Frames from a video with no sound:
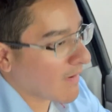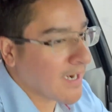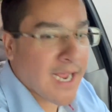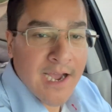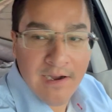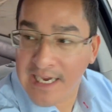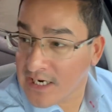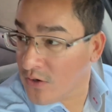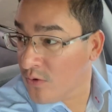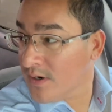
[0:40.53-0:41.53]
now.
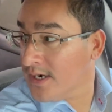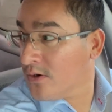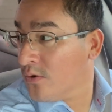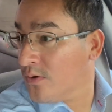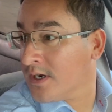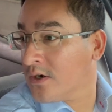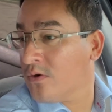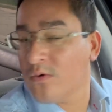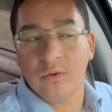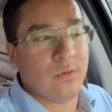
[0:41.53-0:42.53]
Gotta
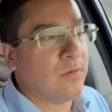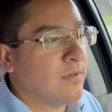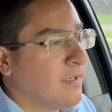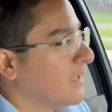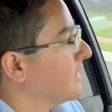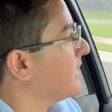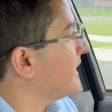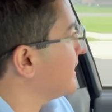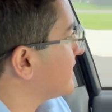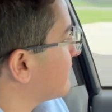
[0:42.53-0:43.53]
go. I
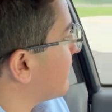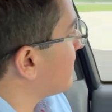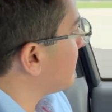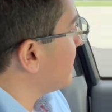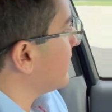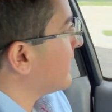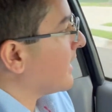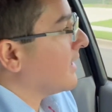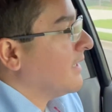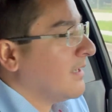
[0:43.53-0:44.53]
think this is the right way,
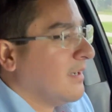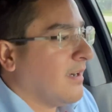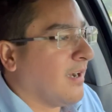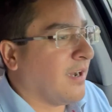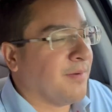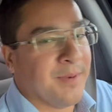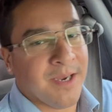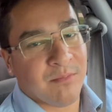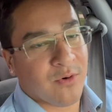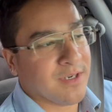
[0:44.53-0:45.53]
yeah. Oh,
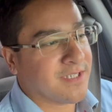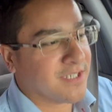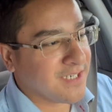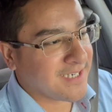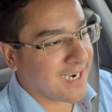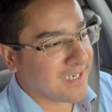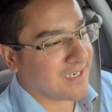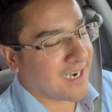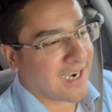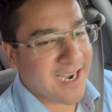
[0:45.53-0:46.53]
man, boys, good day
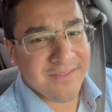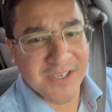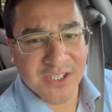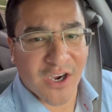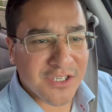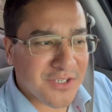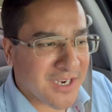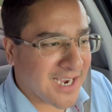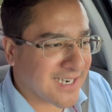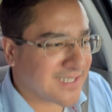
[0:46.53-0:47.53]
today. I haven't talked to you
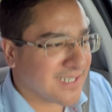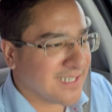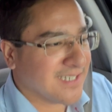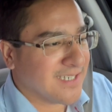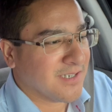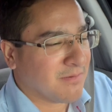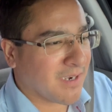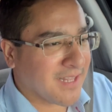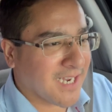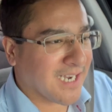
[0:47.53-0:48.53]
guys. Well,
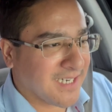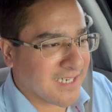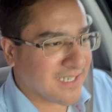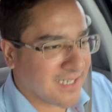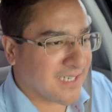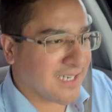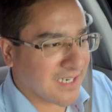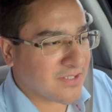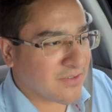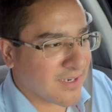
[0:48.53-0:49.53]
I think I did
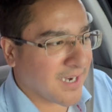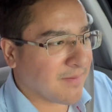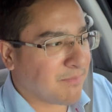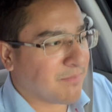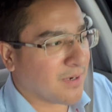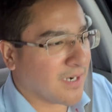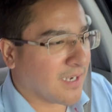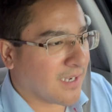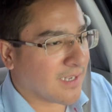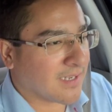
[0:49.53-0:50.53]
yesterday, but,
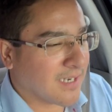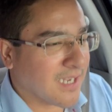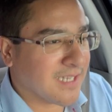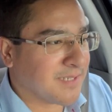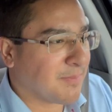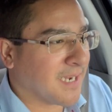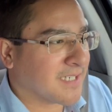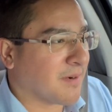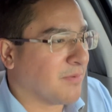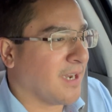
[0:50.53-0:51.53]
yeah, these
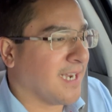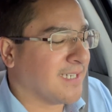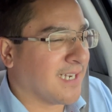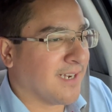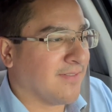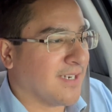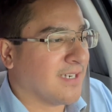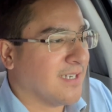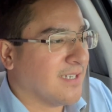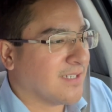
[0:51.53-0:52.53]
past couple days I haven't
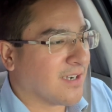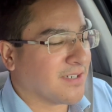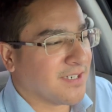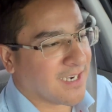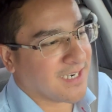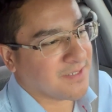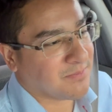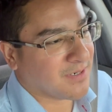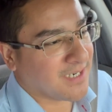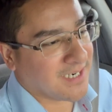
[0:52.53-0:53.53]
talked to you guys.
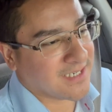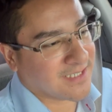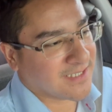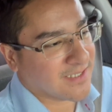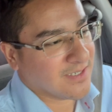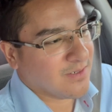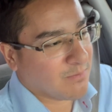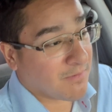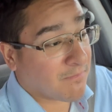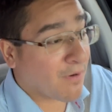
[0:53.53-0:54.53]
But, yes,
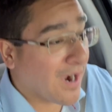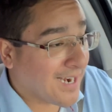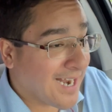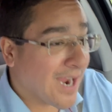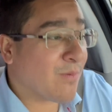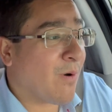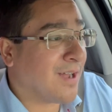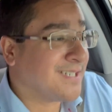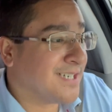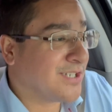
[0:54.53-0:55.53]
well, Friday I
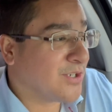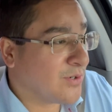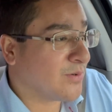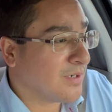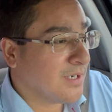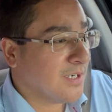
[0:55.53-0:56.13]
want to do